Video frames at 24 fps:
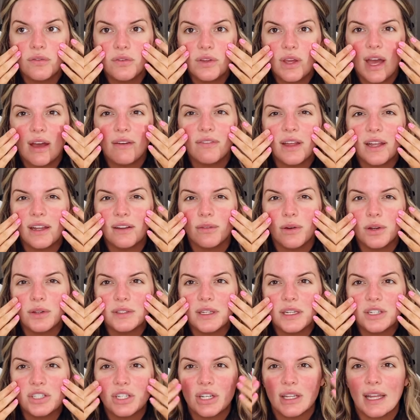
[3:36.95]
if you have like
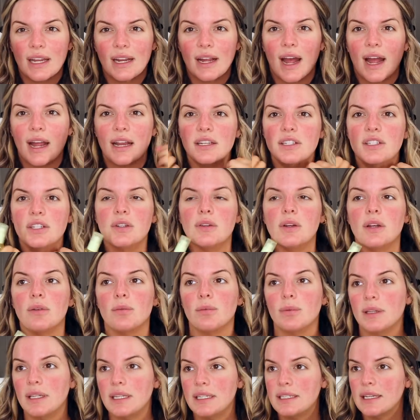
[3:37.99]
rosacea like I do, it
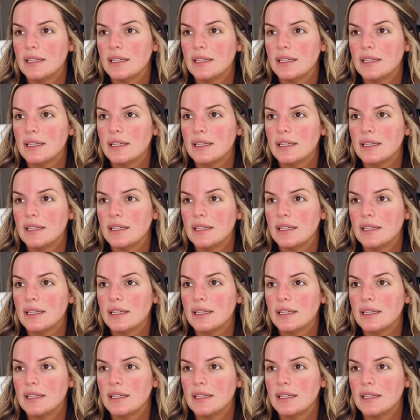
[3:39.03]
really